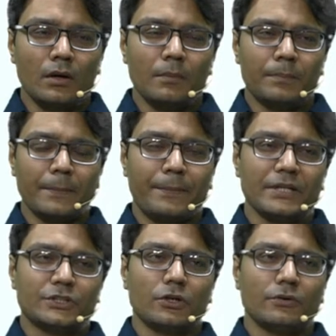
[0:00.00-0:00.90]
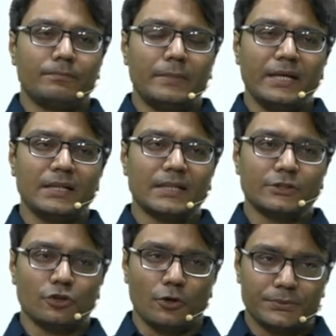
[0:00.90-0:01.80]
preparation of medical
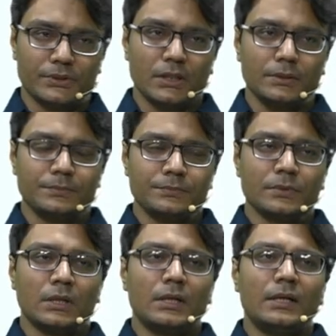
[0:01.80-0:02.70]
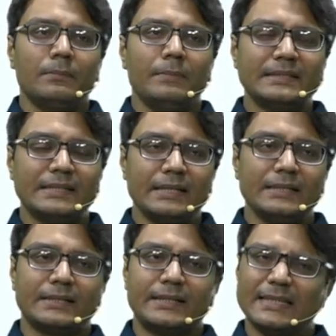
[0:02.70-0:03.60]
science optional. Basically
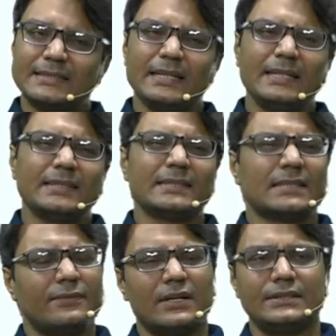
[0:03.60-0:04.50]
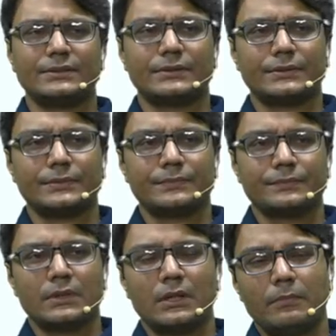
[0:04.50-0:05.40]
the test series is suffice,
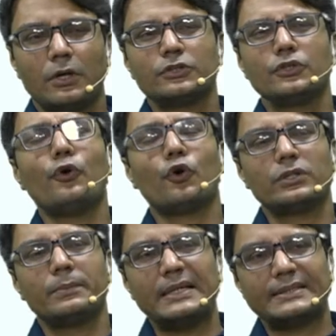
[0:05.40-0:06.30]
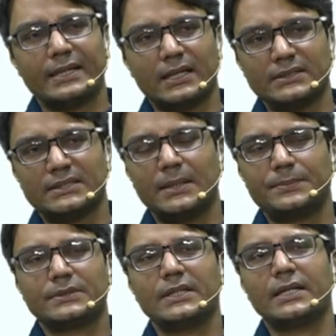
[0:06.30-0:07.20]
because you know the basic
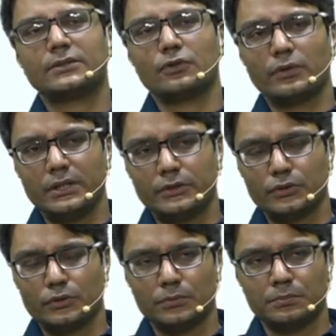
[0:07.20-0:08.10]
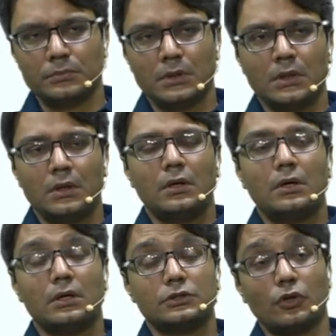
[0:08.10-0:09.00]
concepts. There is no need to
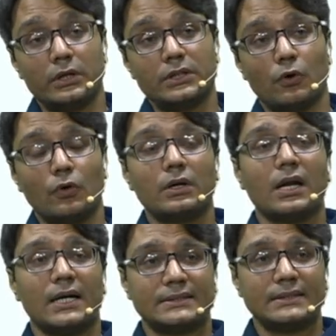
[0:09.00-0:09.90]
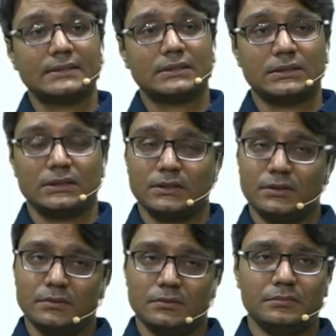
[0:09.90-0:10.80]
join the whole classes.
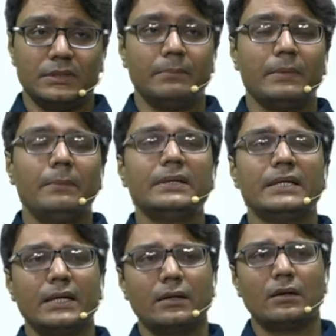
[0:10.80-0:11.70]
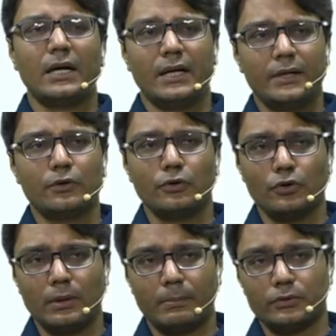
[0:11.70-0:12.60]
They may be there, I don't
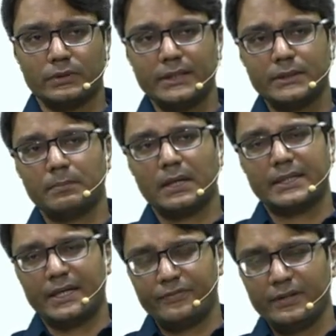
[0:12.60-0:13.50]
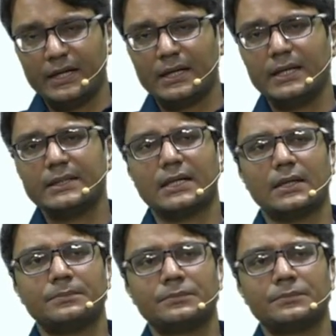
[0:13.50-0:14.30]
know about that, but definitely the